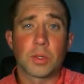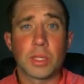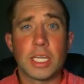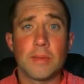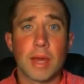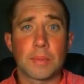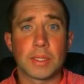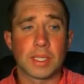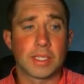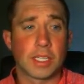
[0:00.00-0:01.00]
so the heat map
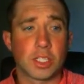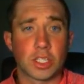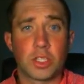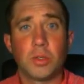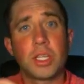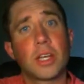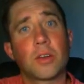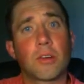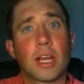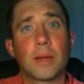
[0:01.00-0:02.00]
is essentially two
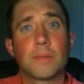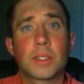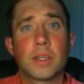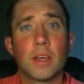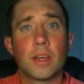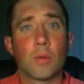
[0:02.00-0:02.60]
dendrograms,